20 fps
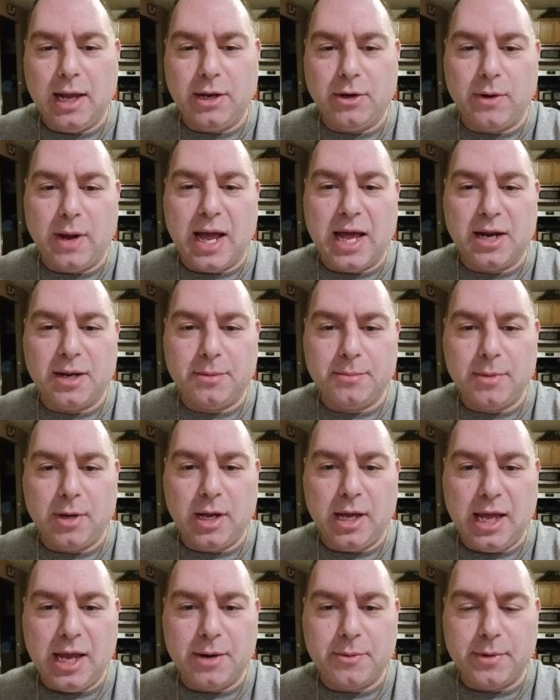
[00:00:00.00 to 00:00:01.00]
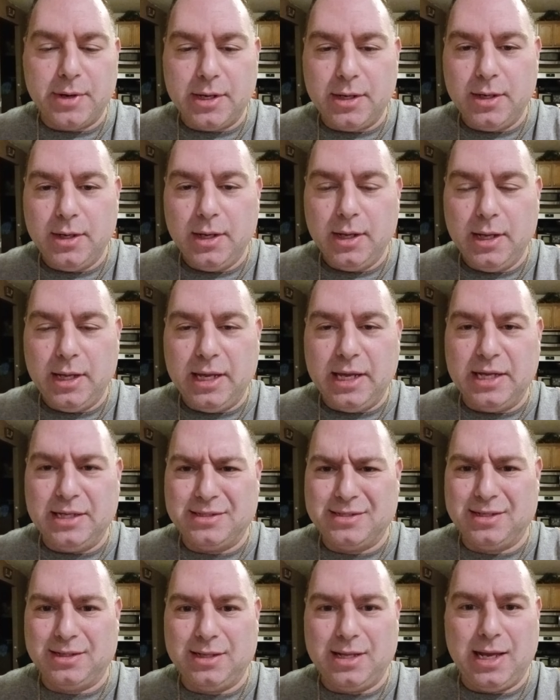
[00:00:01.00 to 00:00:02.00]
you know, Adam Aron,
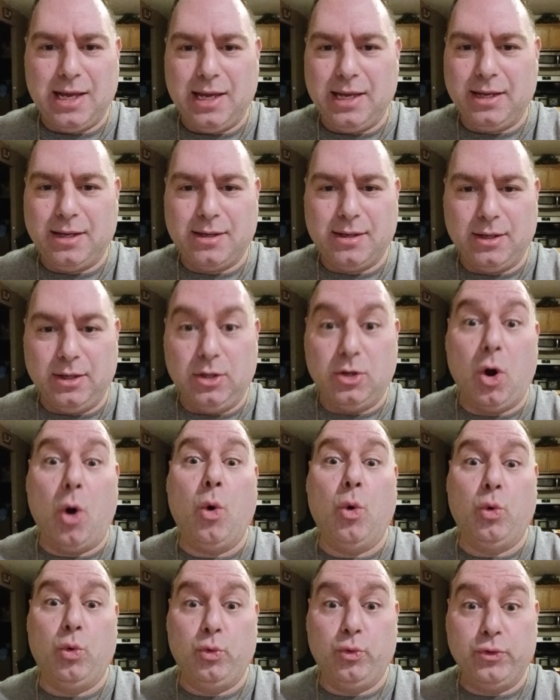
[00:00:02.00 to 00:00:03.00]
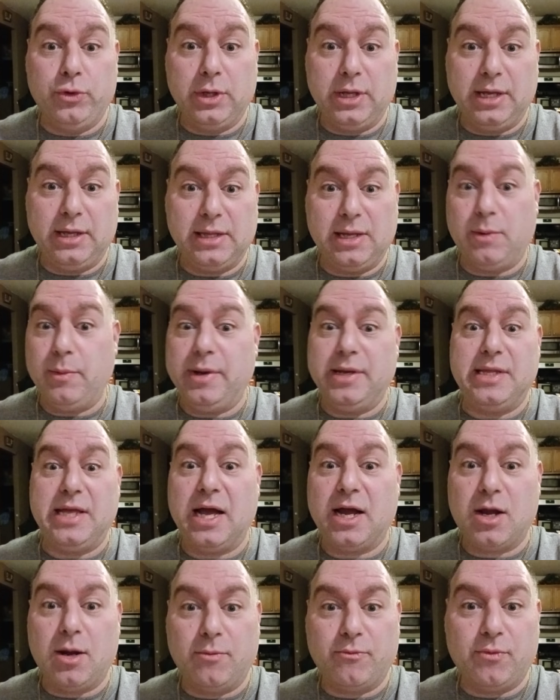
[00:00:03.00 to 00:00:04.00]
into like gold. Like where'd
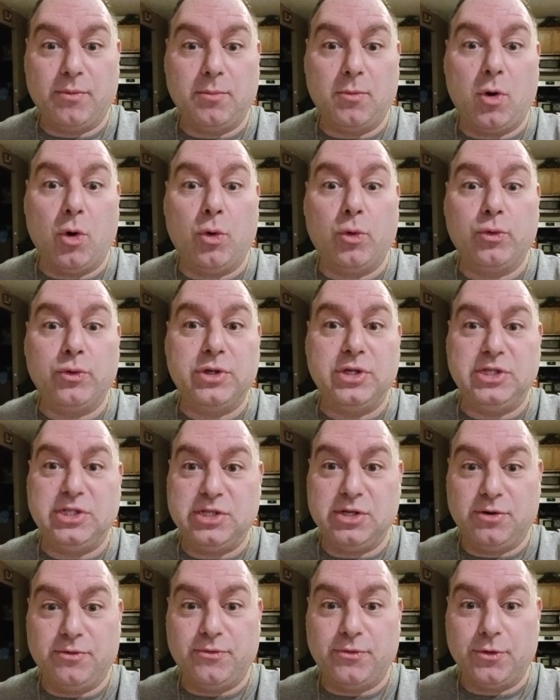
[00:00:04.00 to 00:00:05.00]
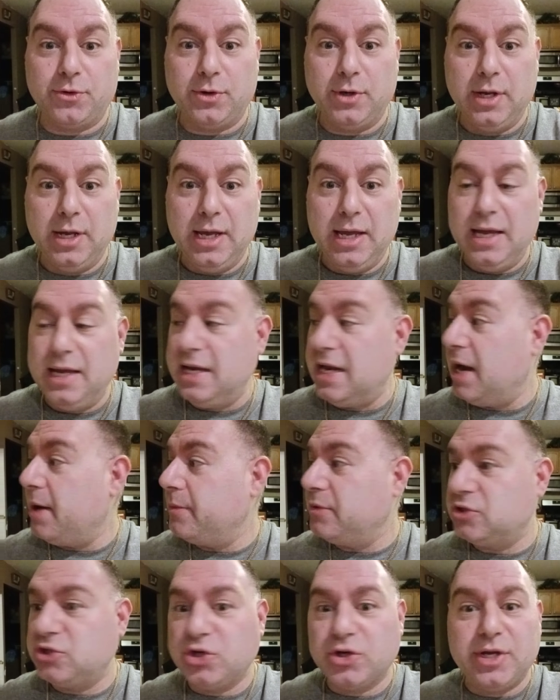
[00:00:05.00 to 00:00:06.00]
that come from? Gold and silver. Now
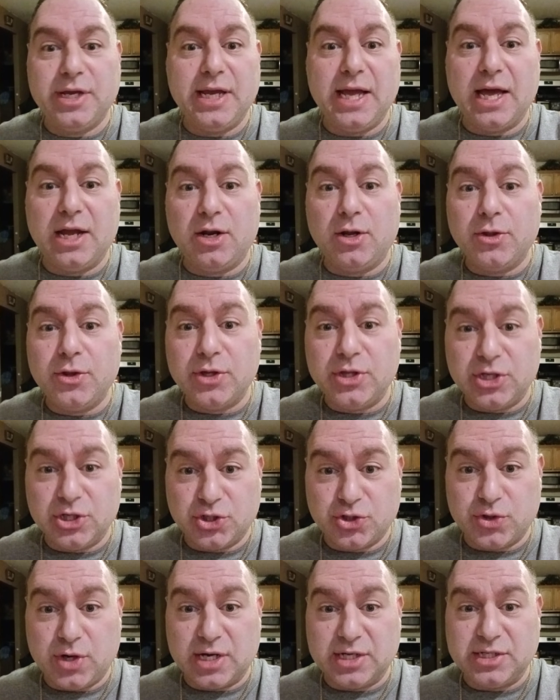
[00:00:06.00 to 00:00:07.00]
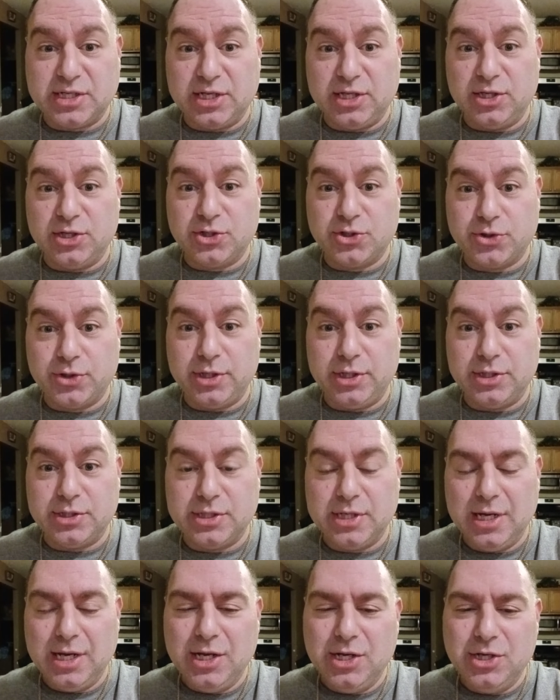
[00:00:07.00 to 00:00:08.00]
he's looking at other distressed
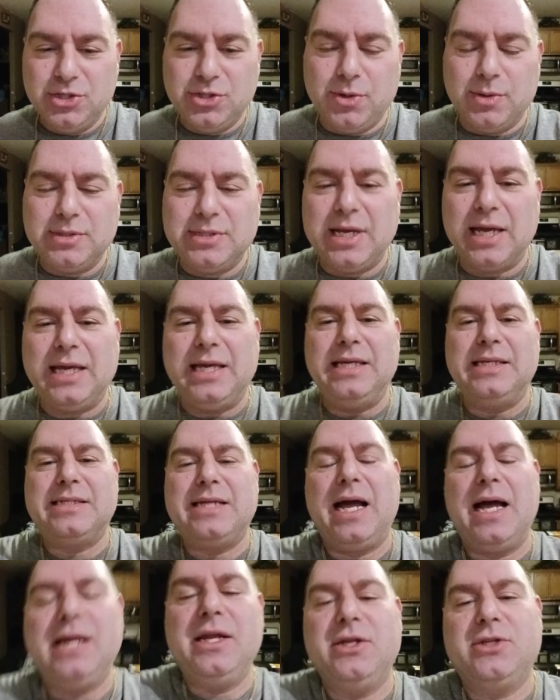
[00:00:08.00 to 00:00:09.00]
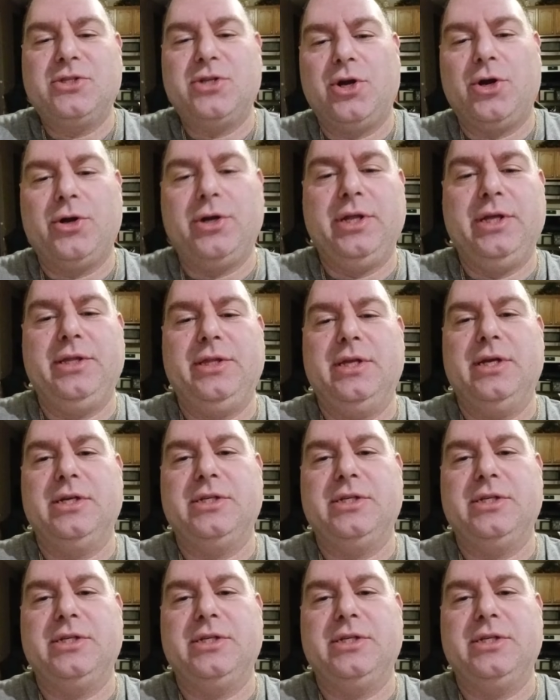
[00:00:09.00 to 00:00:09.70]
industries. So it's like he's kind of turning